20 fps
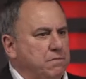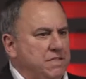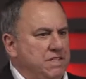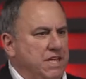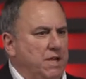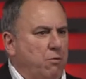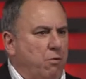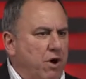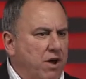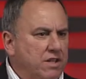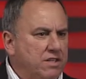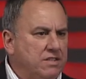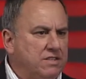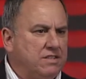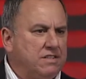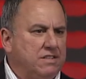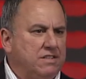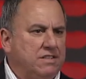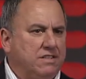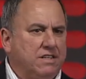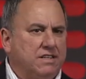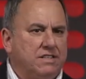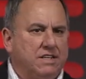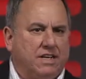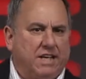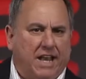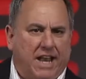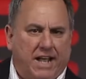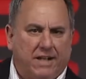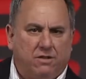T1s to
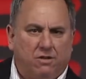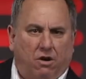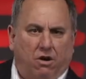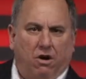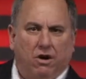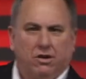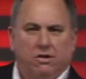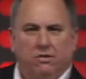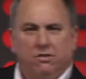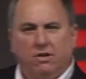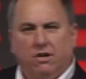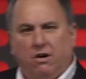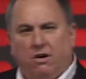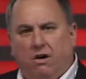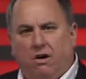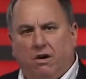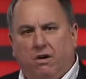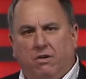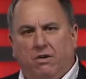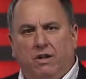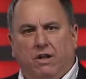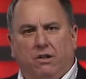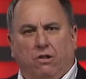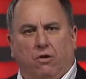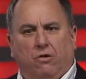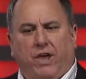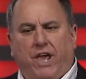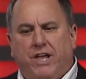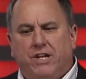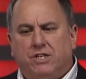connect our
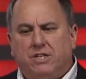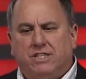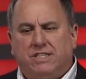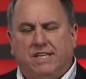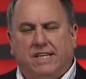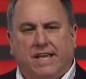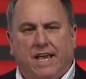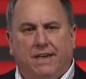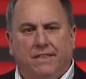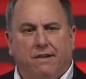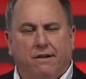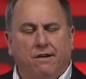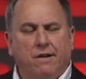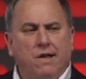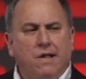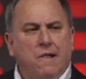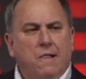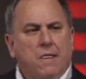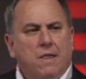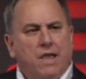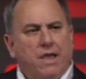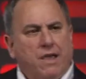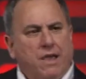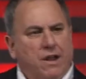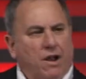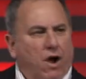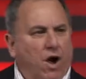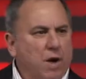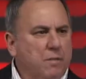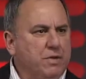locations together
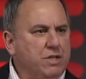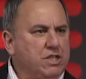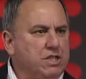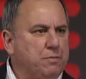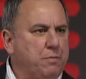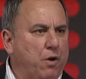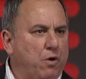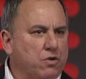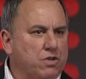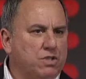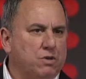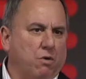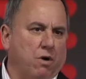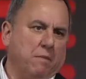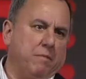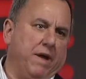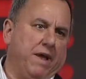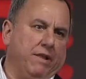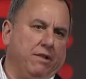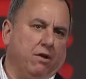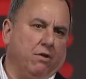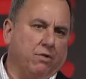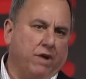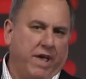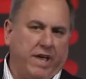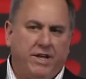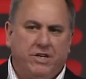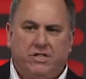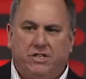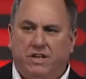in a hub and spoke to our main
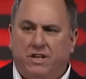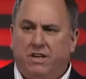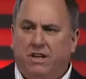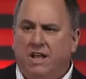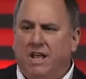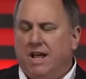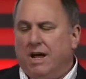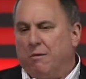location.